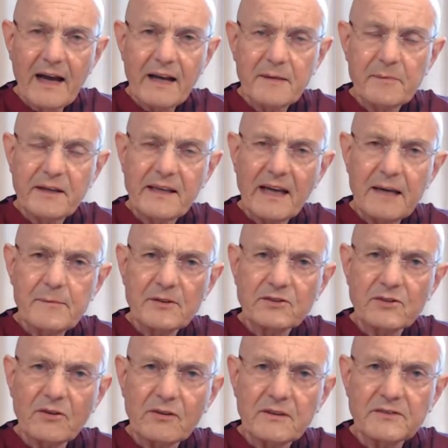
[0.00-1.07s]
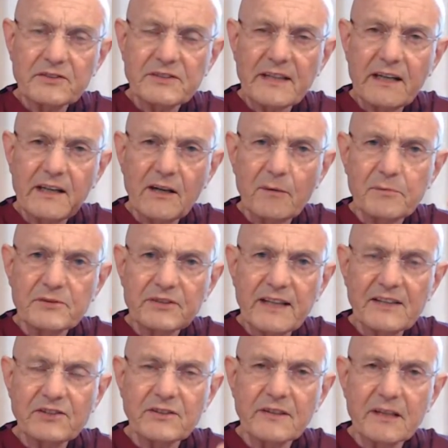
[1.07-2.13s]
And it became a sort of silly
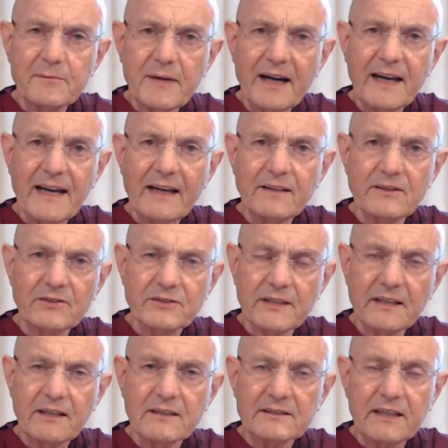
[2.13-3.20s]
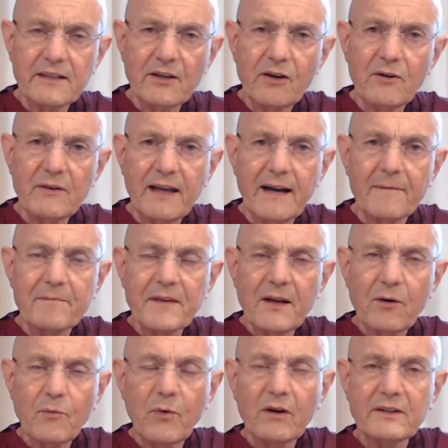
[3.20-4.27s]
obsession in my head, you see, because I know that
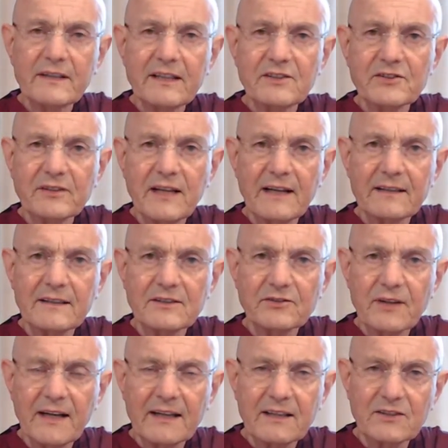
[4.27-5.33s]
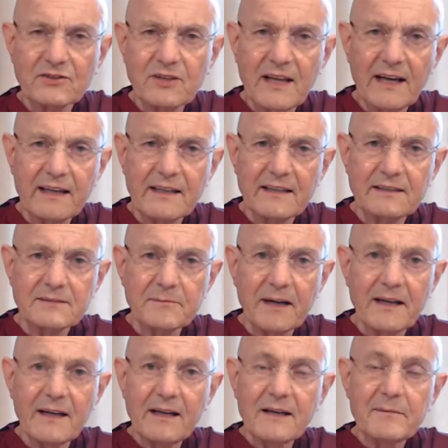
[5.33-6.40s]
one dish that the Sri Lankans like is
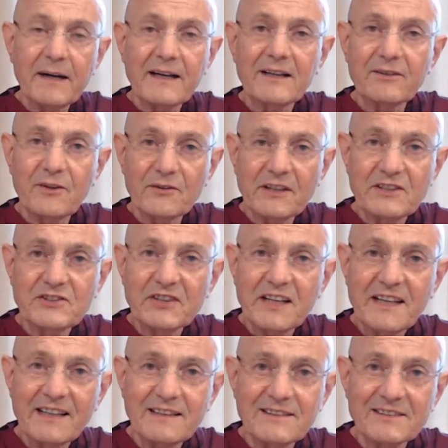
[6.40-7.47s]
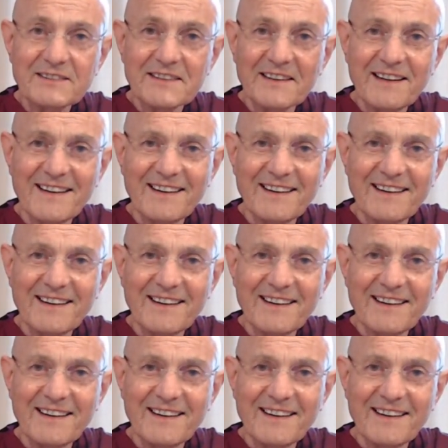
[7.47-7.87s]
macaroni cheese.